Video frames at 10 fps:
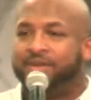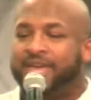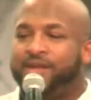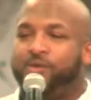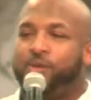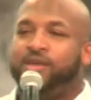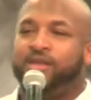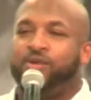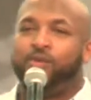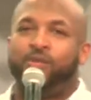And what we
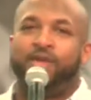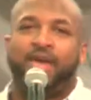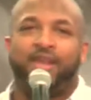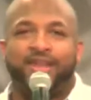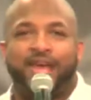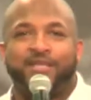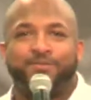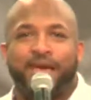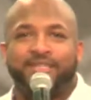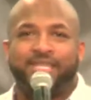what we had a nice
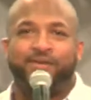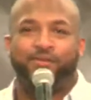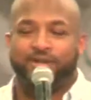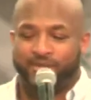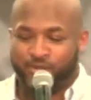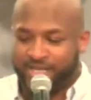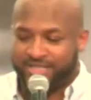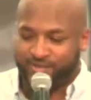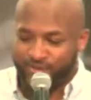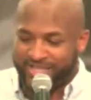pastor. He when once
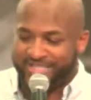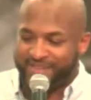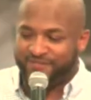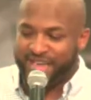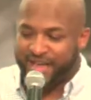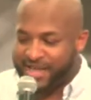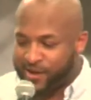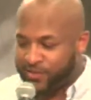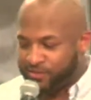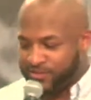once he found
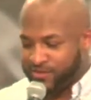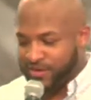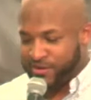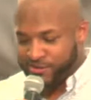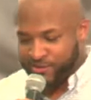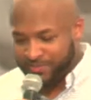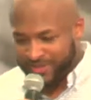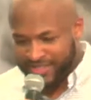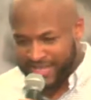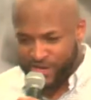out what was going on,
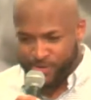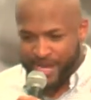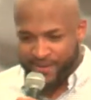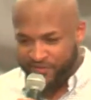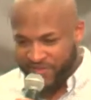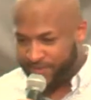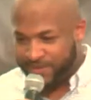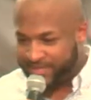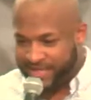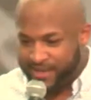because they nobody ever fill up
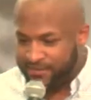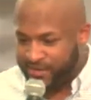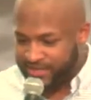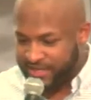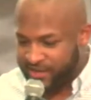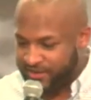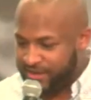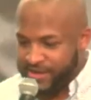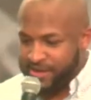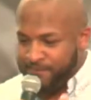his table because they don't
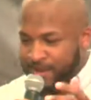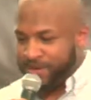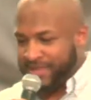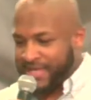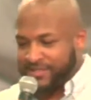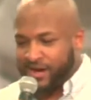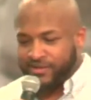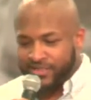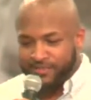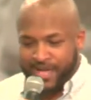people didn't like
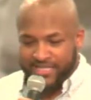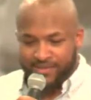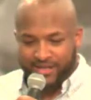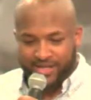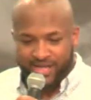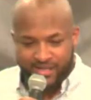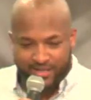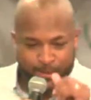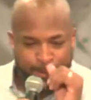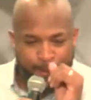talking to the pastor back then either.